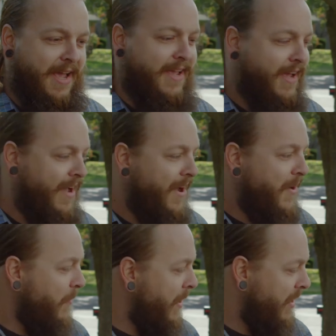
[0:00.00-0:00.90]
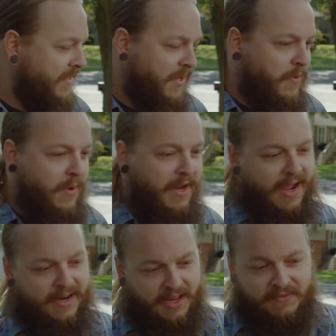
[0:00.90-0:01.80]
Okay. Well, I tell you
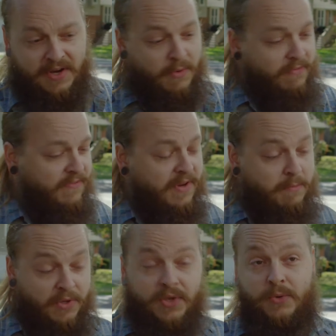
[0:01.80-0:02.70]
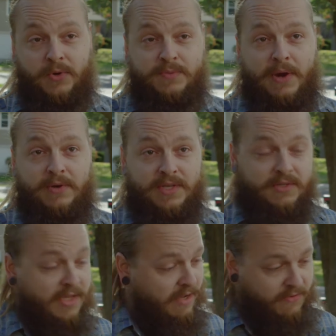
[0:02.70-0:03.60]
what, I'd love to hear what 15 billion
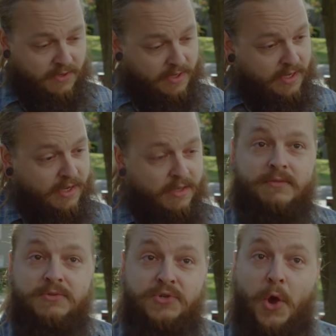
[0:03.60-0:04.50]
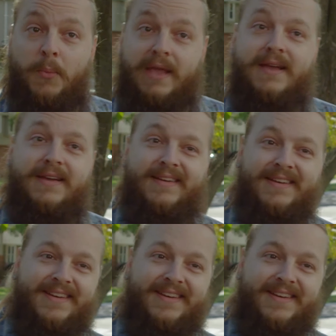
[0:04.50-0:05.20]
horsepower sounds like if you could uh, show me.